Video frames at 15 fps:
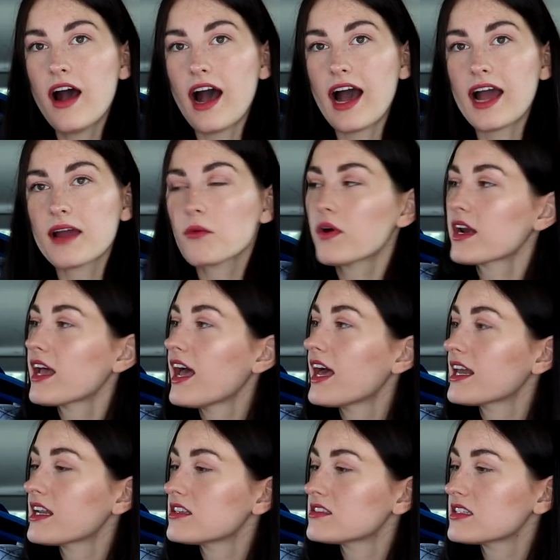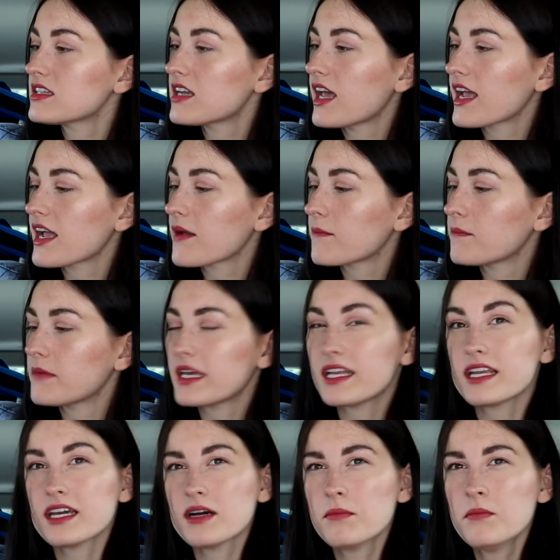I went ahead and did a
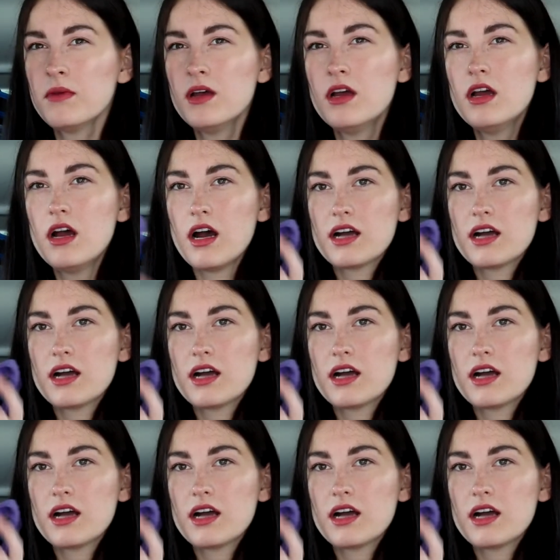medium